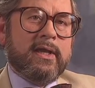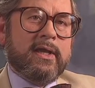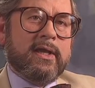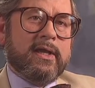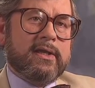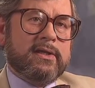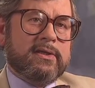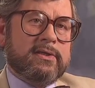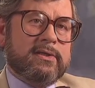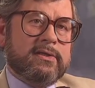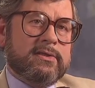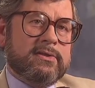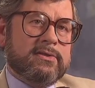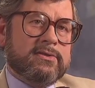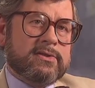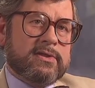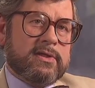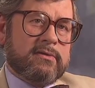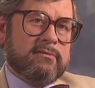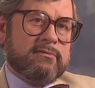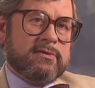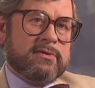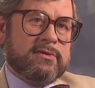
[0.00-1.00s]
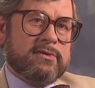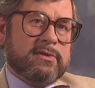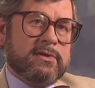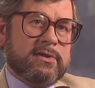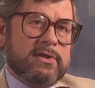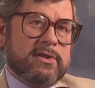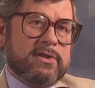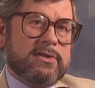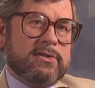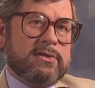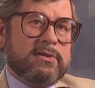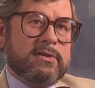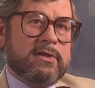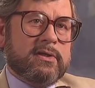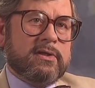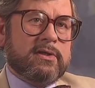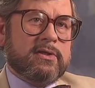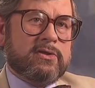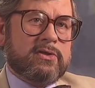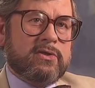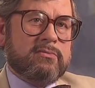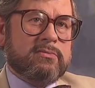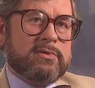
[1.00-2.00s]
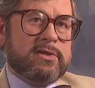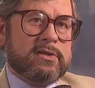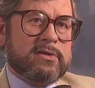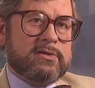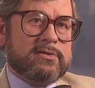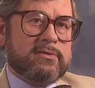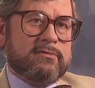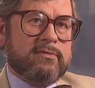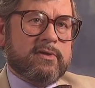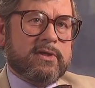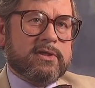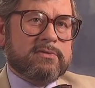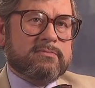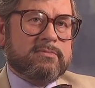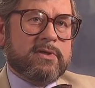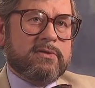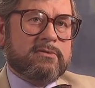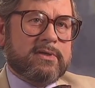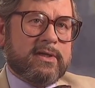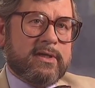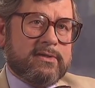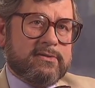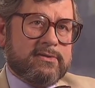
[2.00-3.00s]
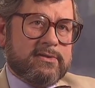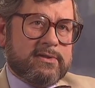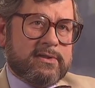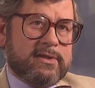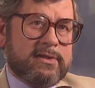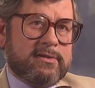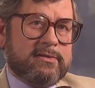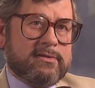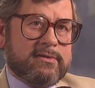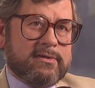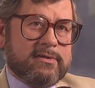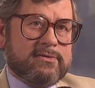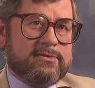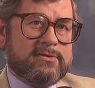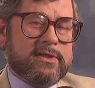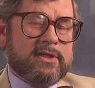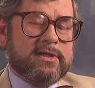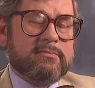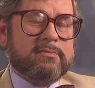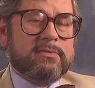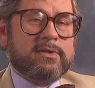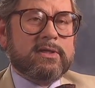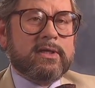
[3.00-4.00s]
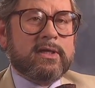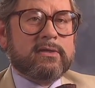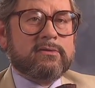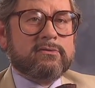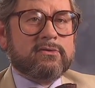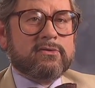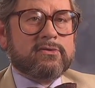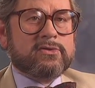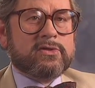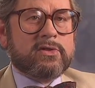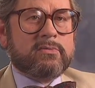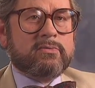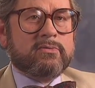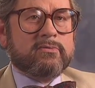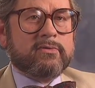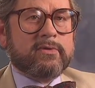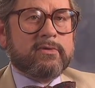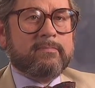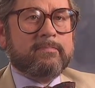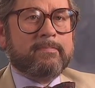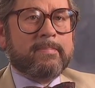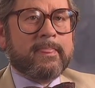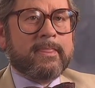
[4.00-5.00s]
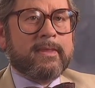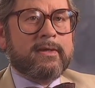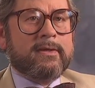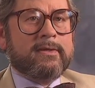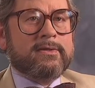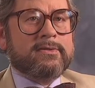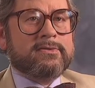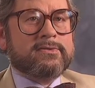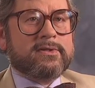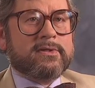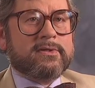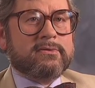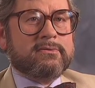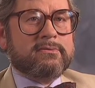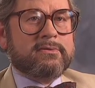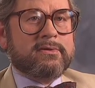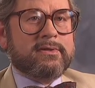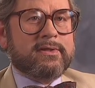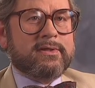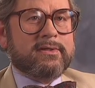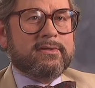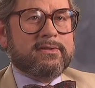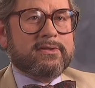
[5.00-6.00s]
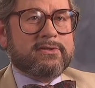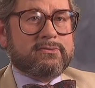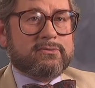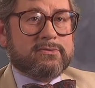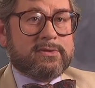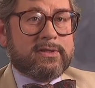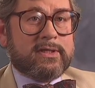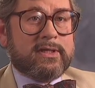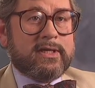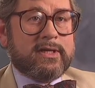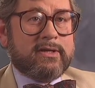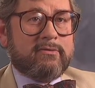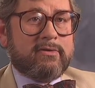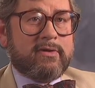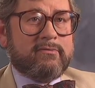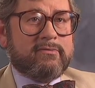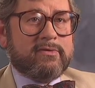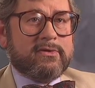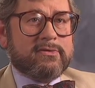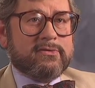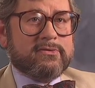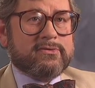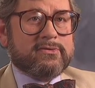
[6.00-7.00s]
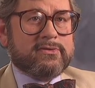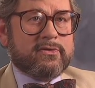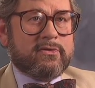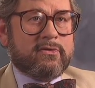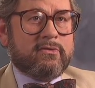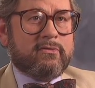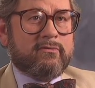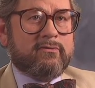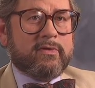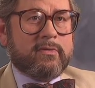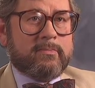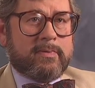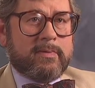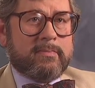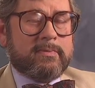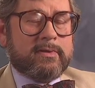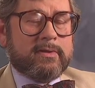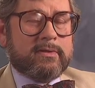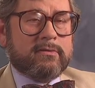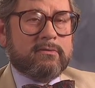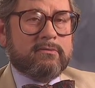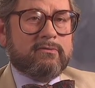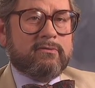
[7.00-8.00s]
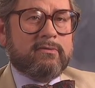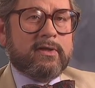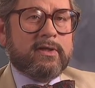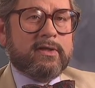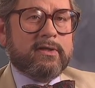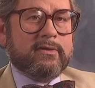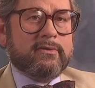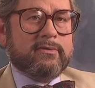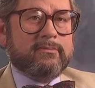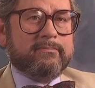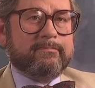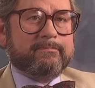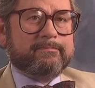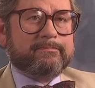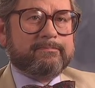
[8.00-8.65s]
and he discovered human artifacts both underneath this sediment and on top of it. So this was clear evidence of a biblical flood.